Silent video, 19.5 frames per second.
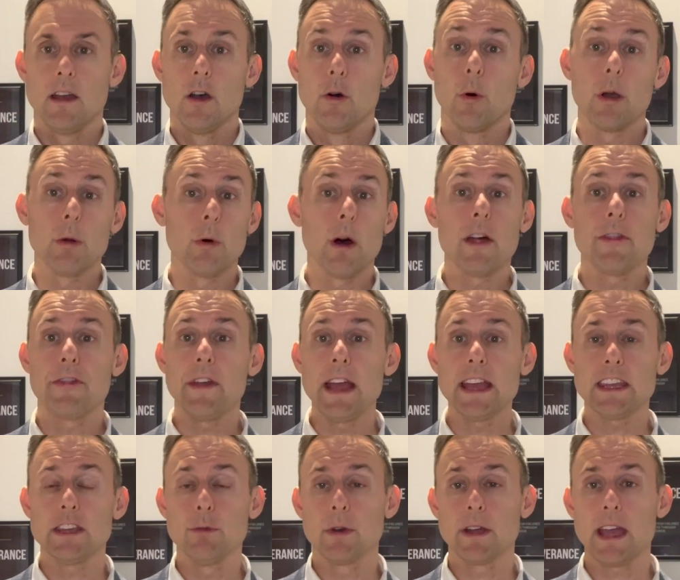Well, we want to
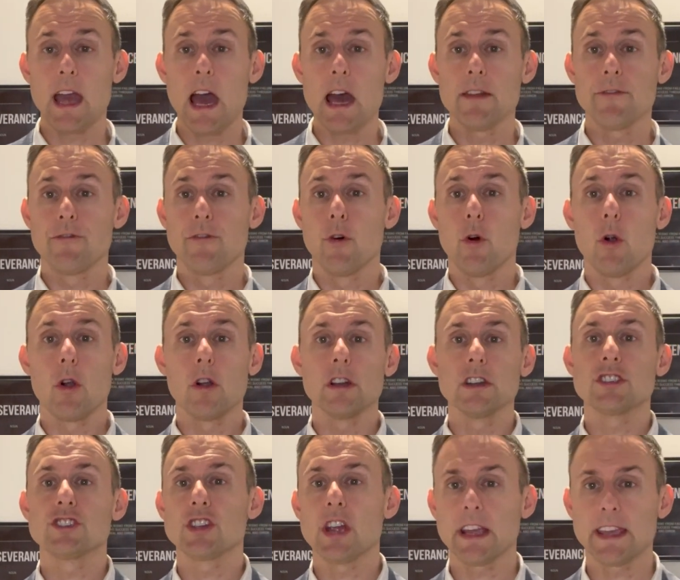thank you again for
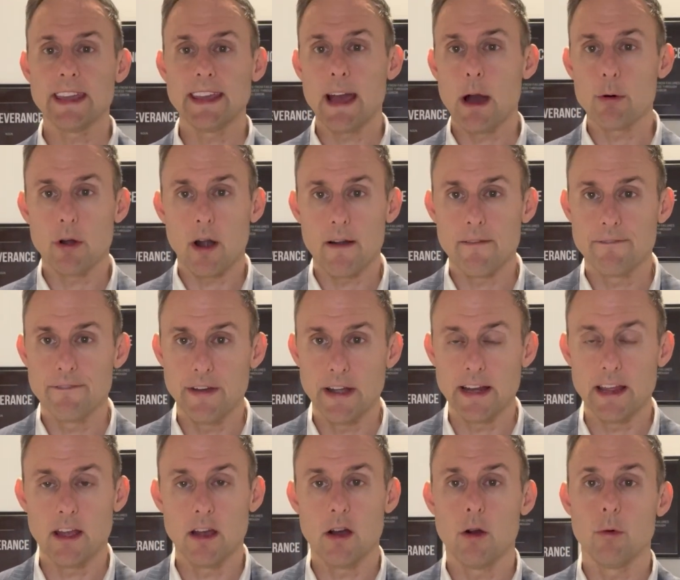checking out our
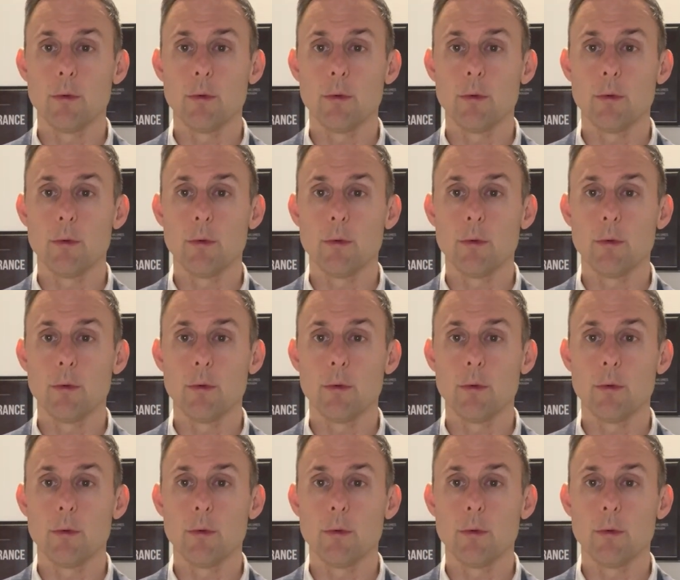video.